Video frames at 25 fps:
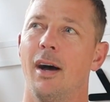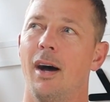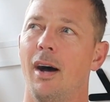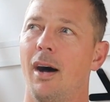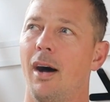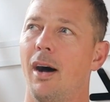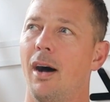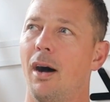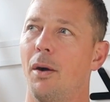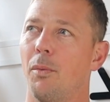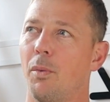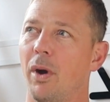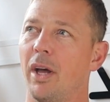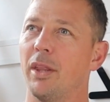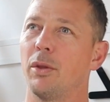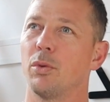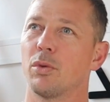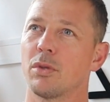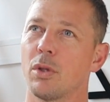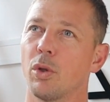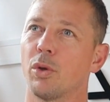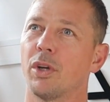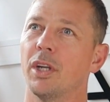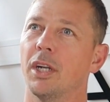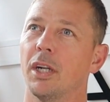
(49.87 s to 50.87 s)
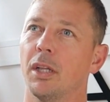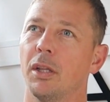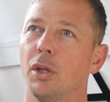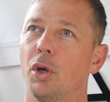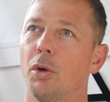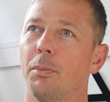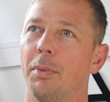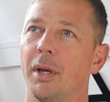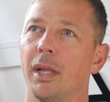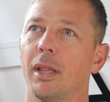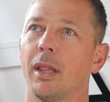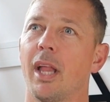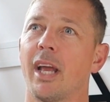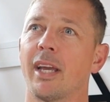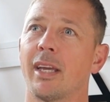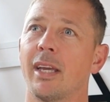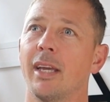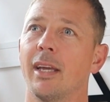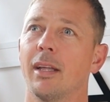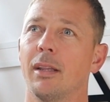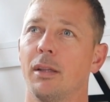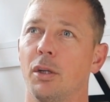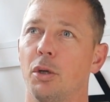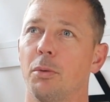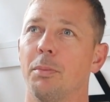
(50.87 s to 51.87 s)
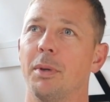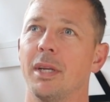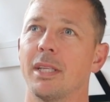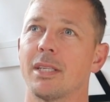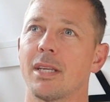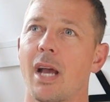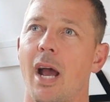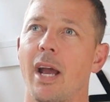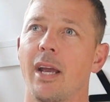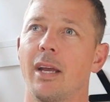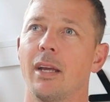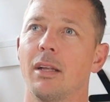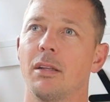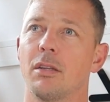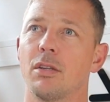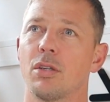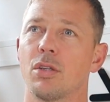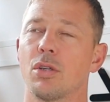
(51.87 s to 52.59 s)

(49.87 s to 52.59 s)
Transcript: Uh, where there was looking a little bit leggy, a little bit tired.